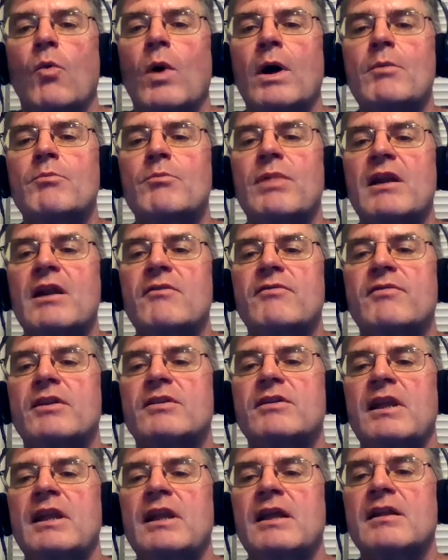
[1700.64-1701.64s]
What
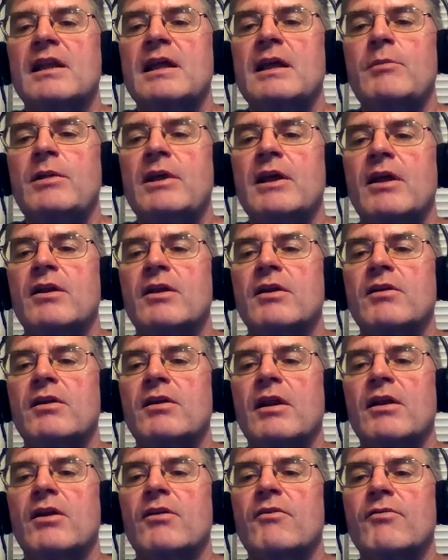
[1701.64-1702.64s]
benefit did he claim he had
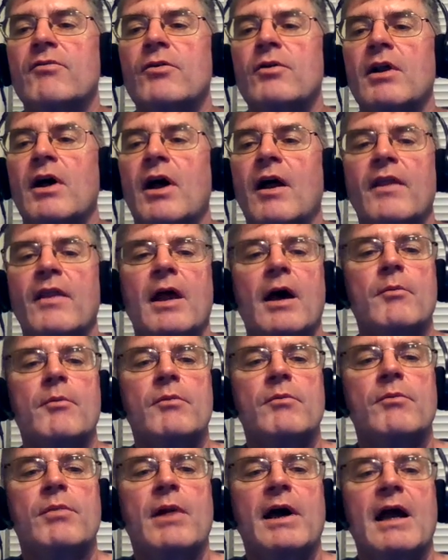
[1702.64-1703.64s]
conferred on
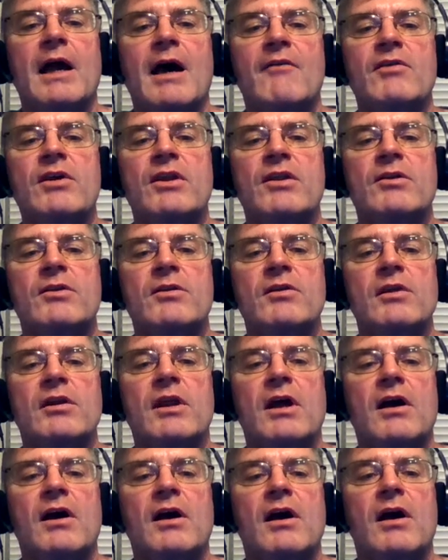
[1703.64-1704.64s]
them by
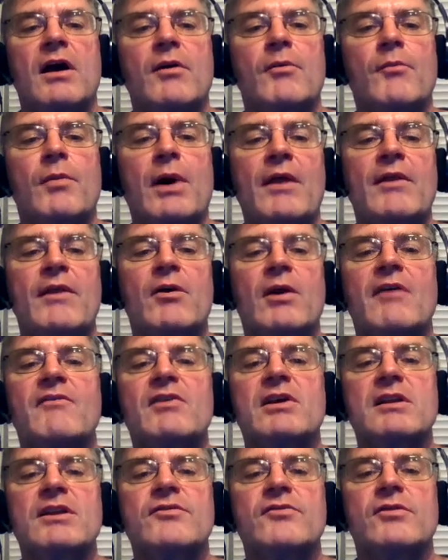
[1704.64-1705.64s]
their
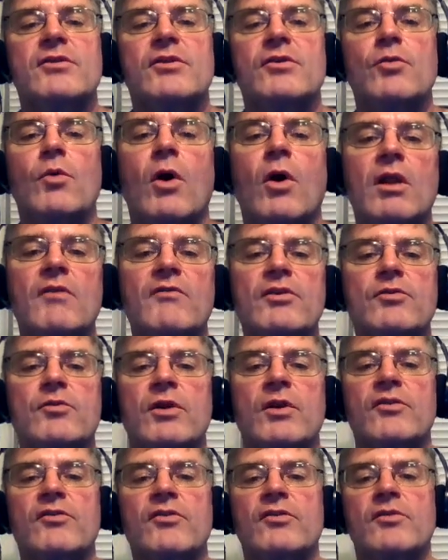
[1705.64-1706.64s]
having listened to all of his
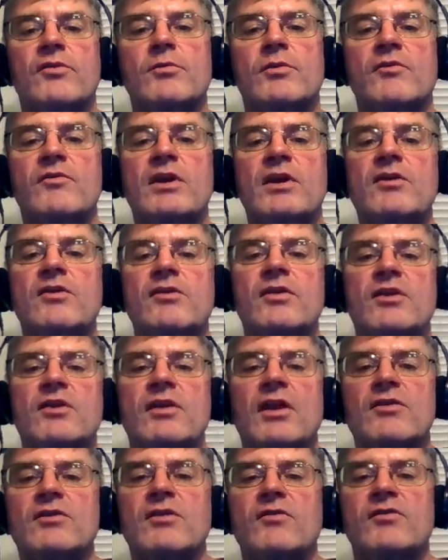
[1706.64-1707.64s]
criticisms of each
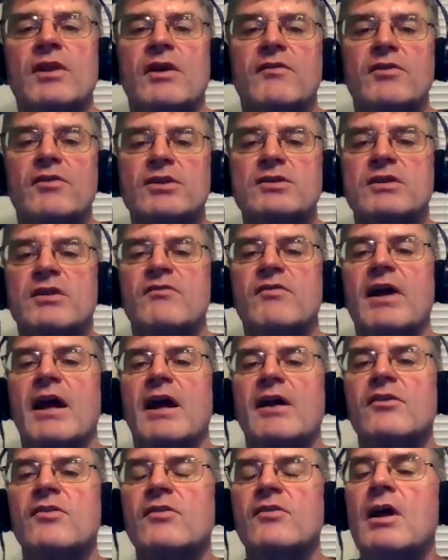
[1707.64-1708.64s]
successive definition in
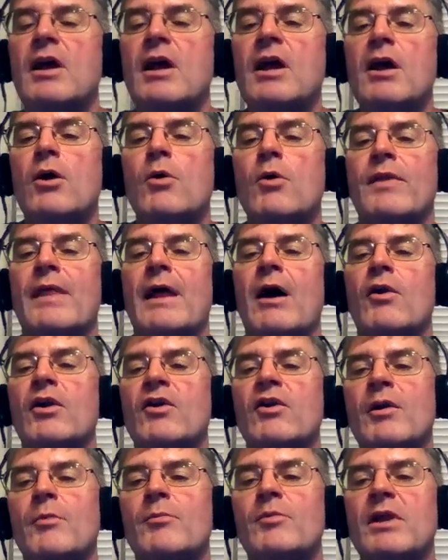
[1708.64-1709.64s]
advance without
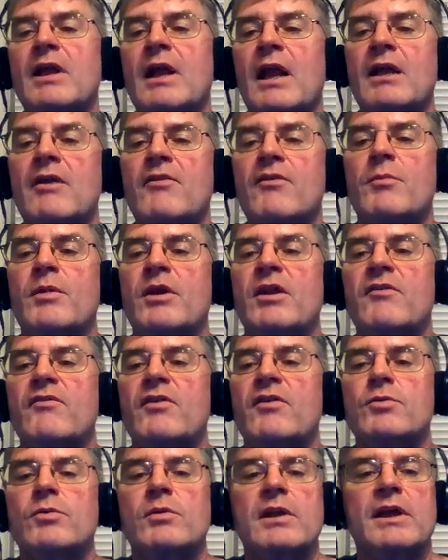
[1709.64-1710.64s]
accepting any of them
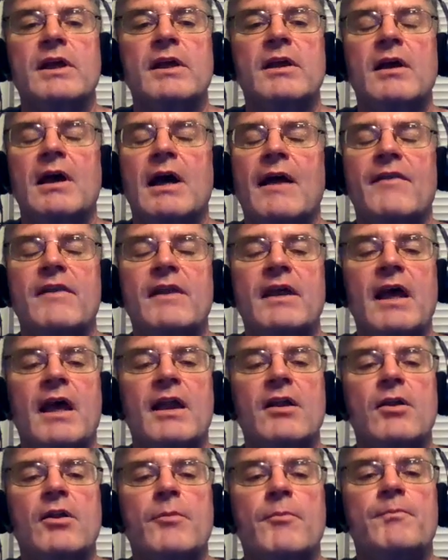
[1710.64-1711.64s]
individually at the
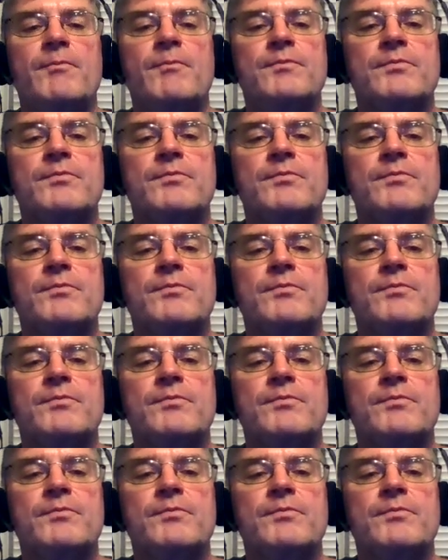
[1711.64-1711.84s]
end?